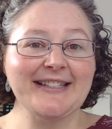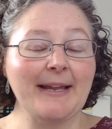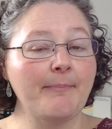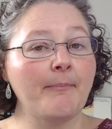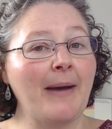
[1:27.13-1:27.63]

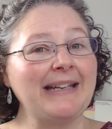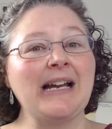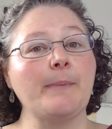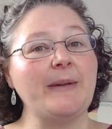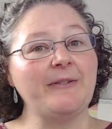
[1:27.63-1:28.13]
that might
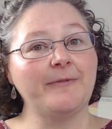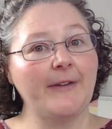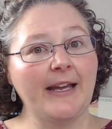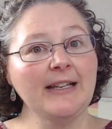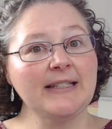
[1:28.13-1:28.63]
not be
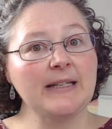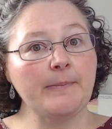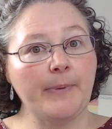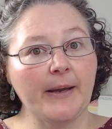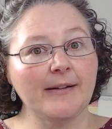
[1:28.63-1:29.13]
fixed,
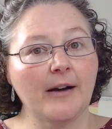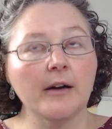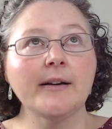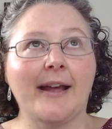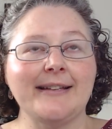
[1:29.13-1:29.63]
but
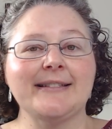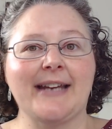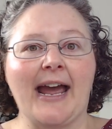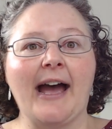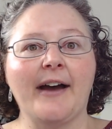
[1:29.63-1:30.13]
are nice to
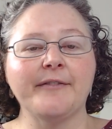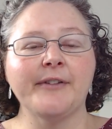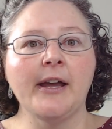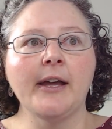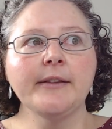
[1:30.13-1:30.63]
have,
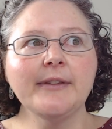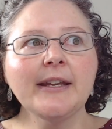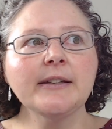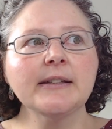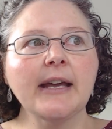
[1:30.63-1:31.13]

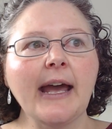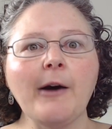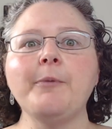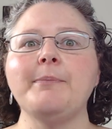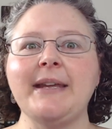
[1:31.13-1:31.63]
that
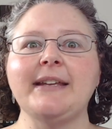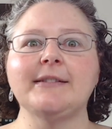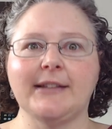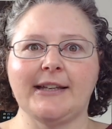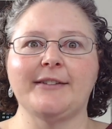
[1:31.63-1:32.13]
help me
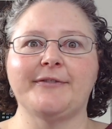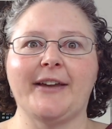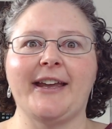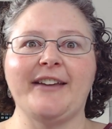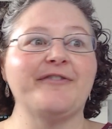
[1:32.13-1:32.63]
live
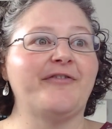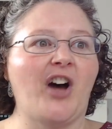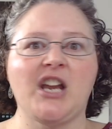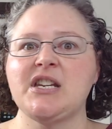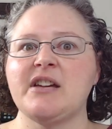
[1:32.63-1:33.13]
a
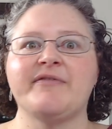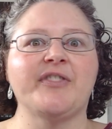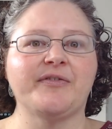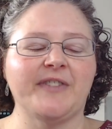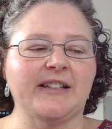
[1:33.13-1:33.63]
fun,
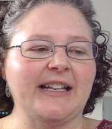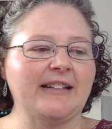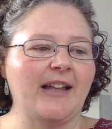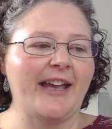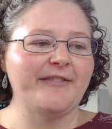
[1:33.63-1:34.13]
fulfilling
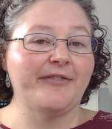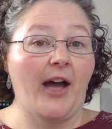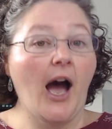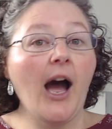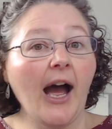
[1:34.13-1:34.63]
life.
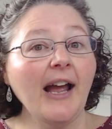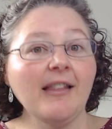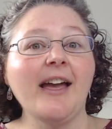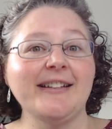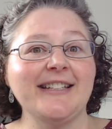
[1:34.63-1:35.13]
I
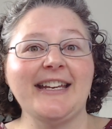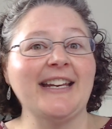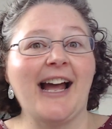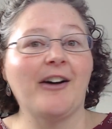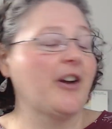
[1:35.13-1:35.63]
like to
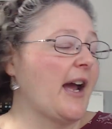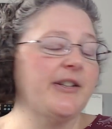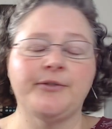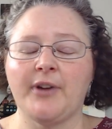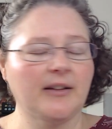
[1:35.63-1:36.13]
eat out. I
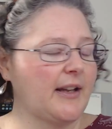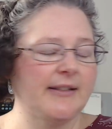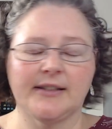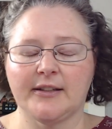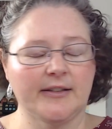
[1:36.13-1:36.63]
do not like
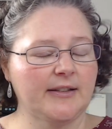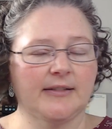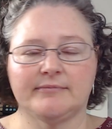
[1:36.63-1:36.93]
to cook.